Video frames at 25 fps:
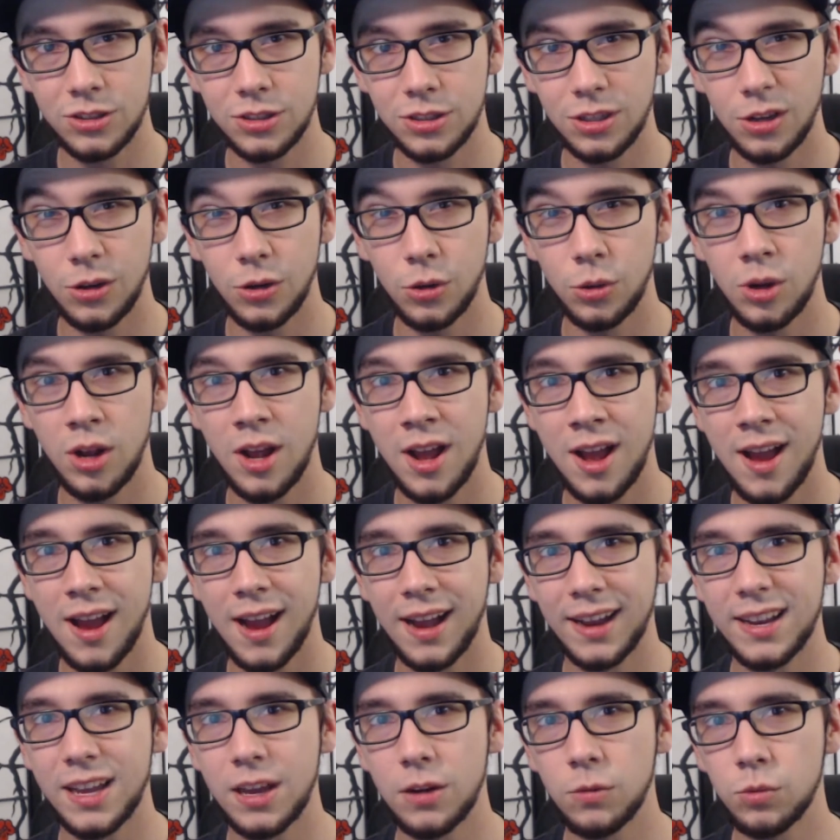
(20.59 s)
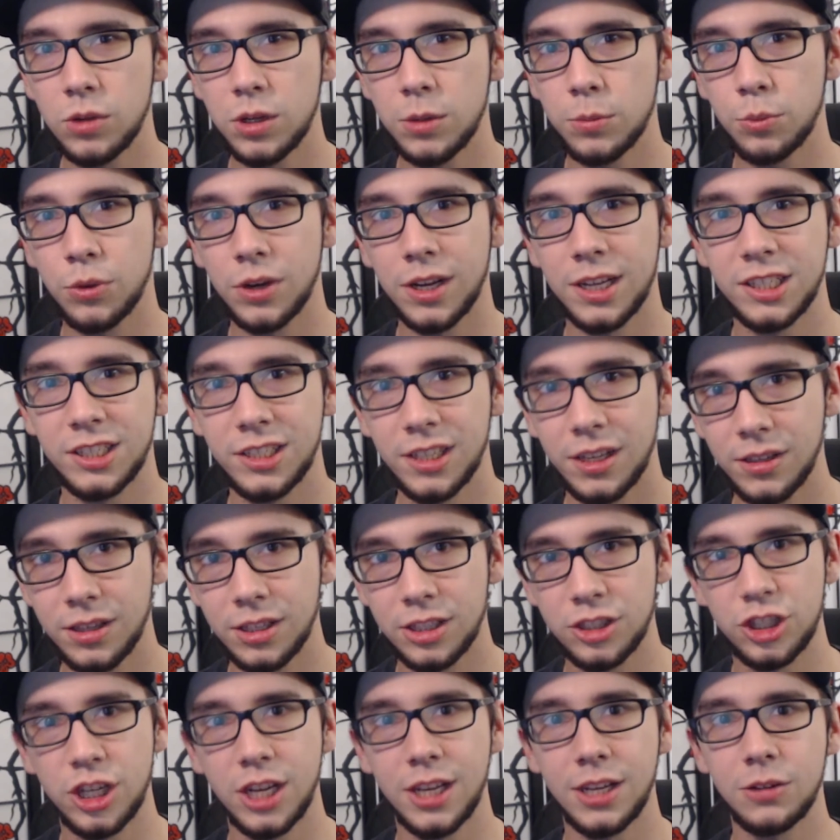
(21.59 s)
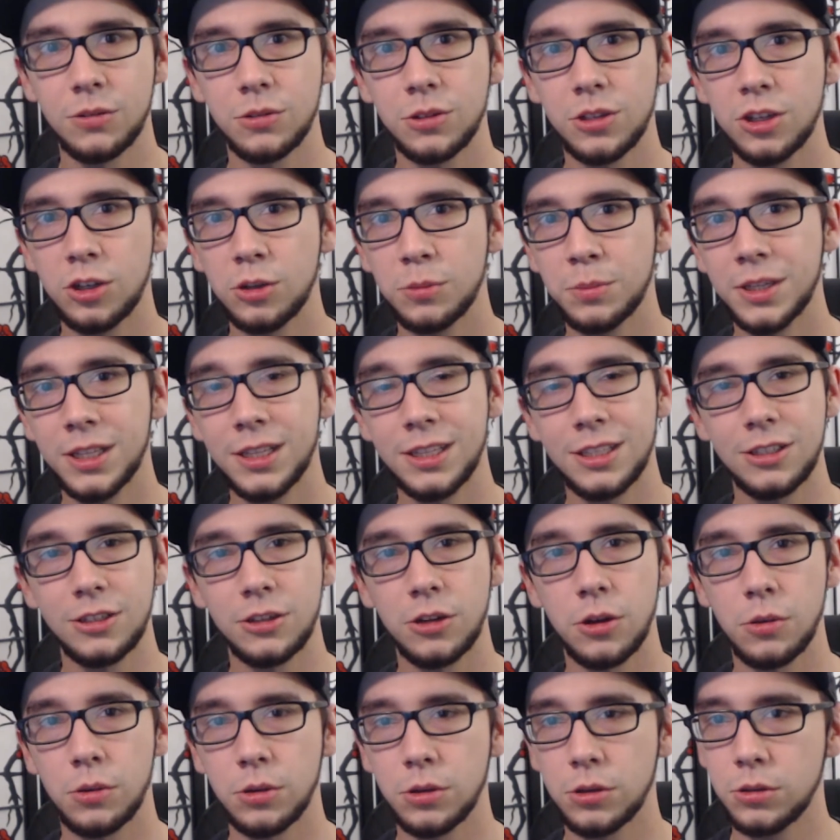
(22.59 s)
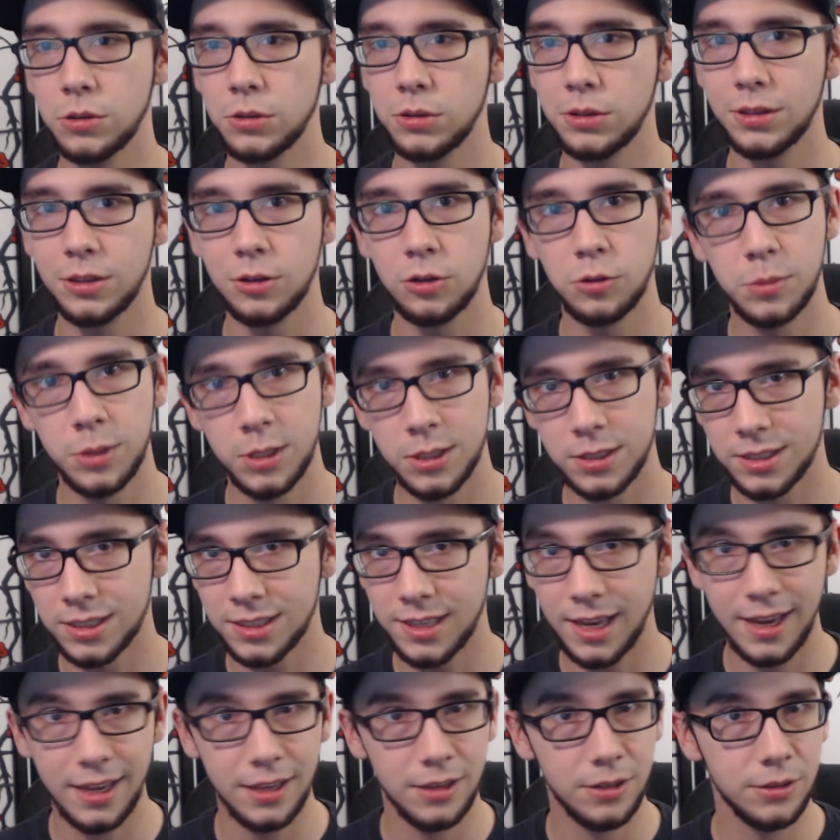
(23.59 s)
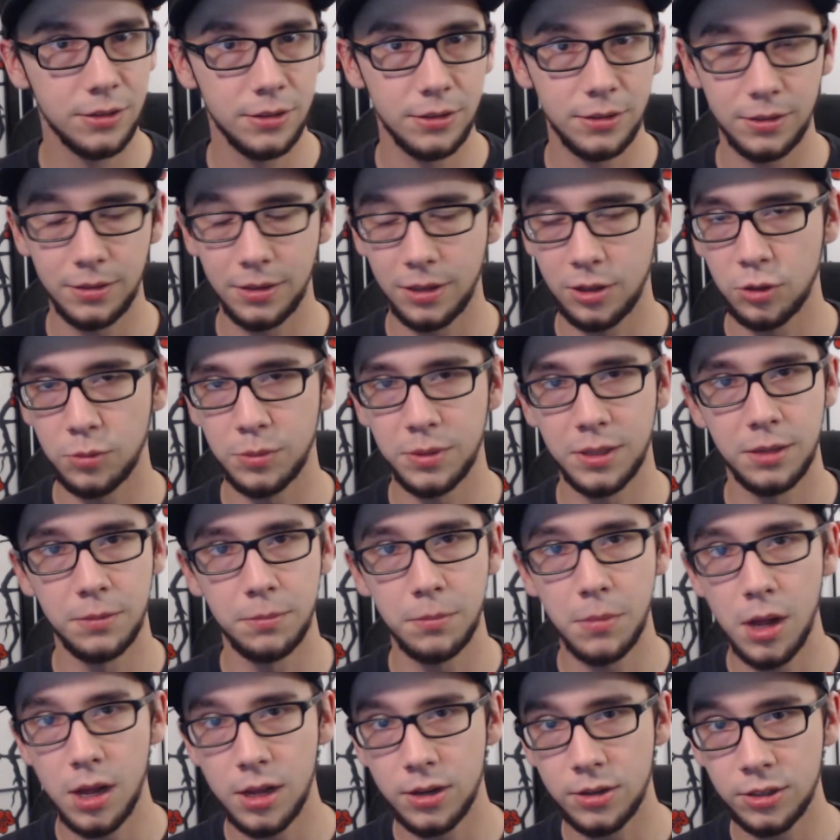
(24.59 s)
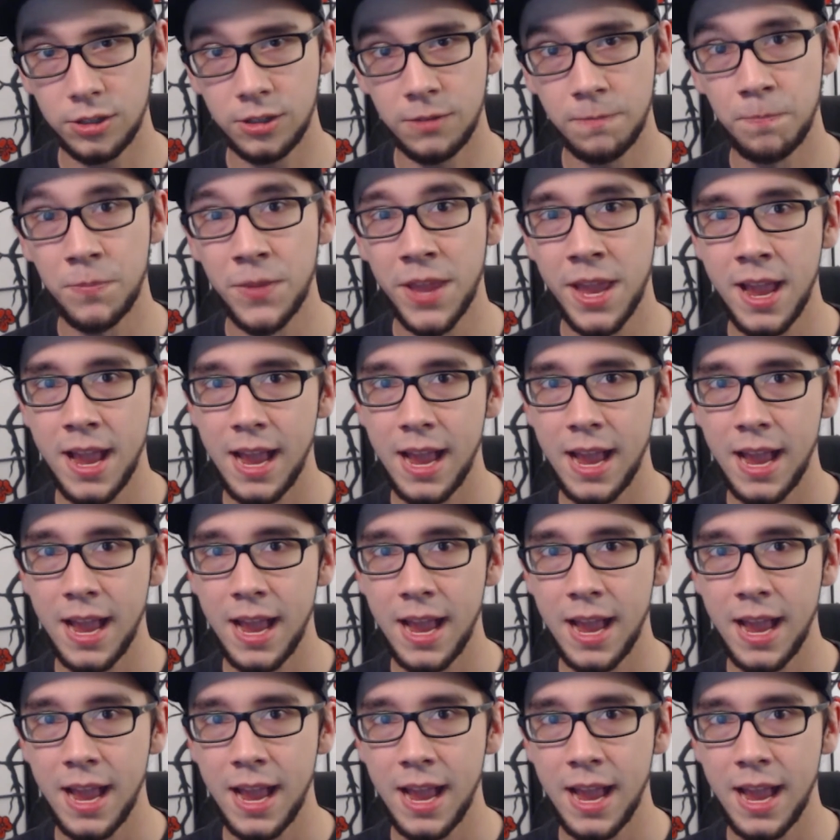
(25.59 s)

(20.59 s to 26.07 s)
so I kind of want to branch out the channel a little bit, you know, include a little bit of standard, a little bit of modern,